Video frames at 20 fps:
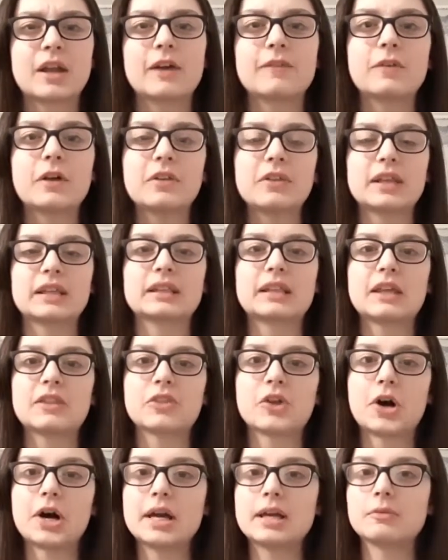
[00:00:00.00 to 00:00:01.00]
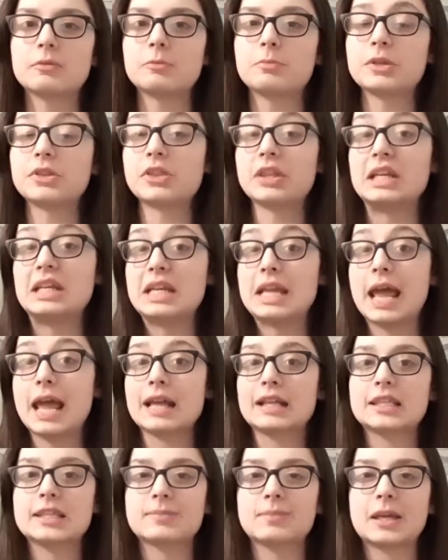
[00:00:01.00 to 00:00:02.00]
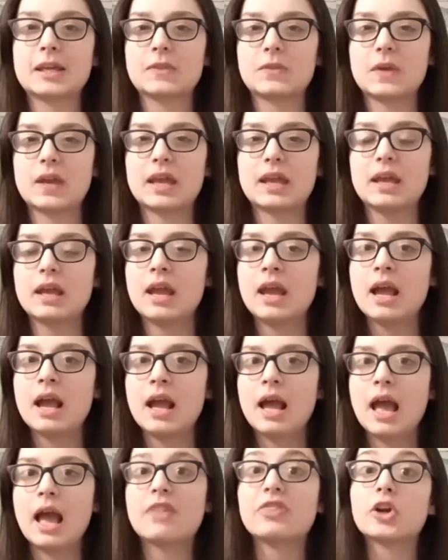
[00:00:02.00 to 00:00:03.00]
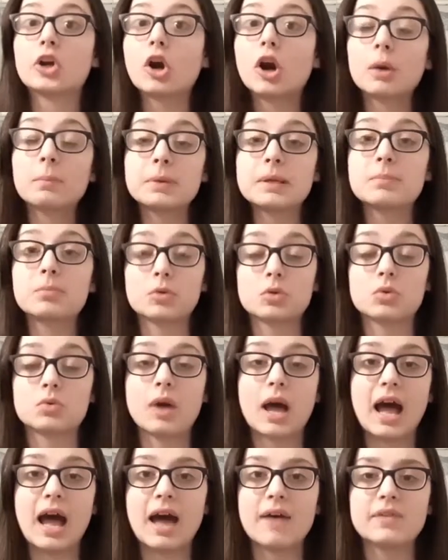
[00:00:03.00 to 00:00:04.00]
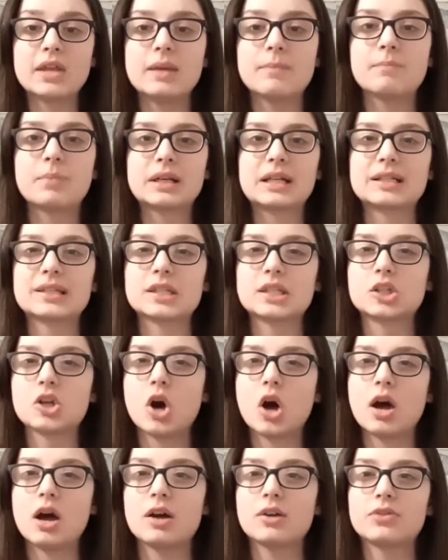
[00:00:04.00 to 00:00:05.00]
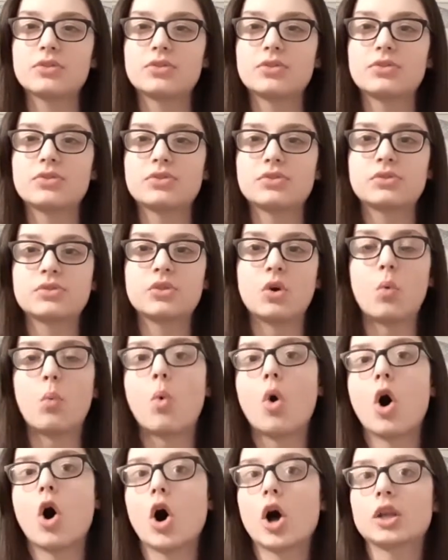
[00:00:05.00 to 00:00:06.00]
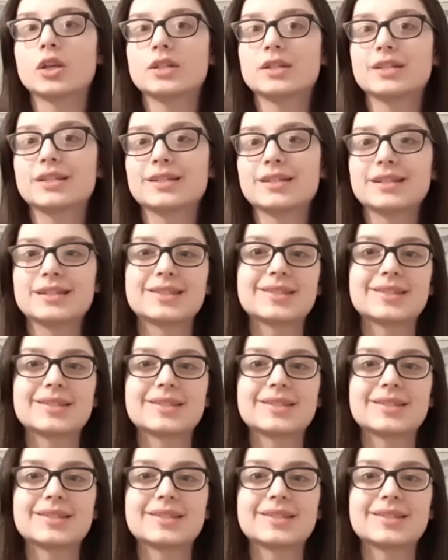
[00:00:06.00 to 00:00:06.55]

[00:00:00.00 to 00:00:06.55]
felt like they thought it would be the next big thing. And there are people who have it, but it's not the wand.